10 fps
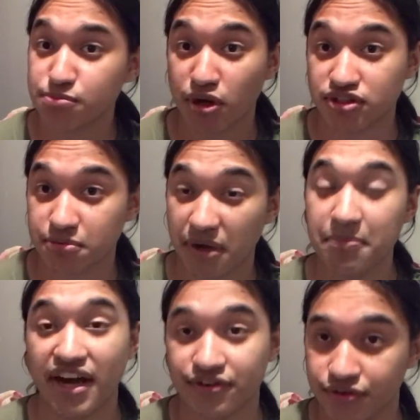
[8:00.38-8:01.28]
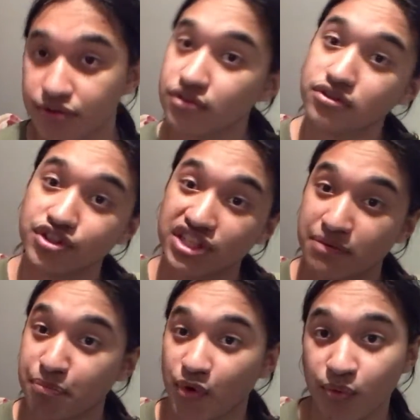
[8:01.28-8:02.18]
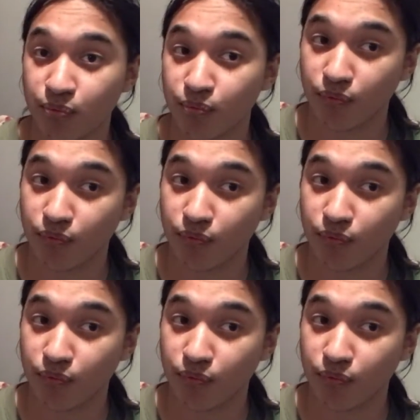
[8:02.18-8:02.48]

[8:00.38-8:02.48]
monster by battle, you can put,